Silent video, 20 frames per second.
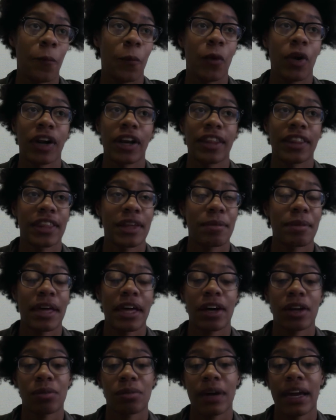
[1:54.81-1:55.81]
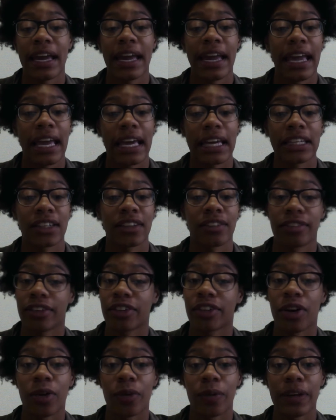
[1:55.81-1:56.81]
One of them held my hand for
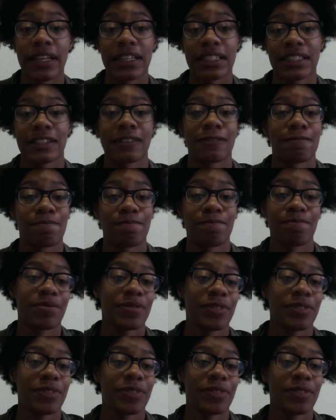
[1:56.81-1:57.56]
no reason.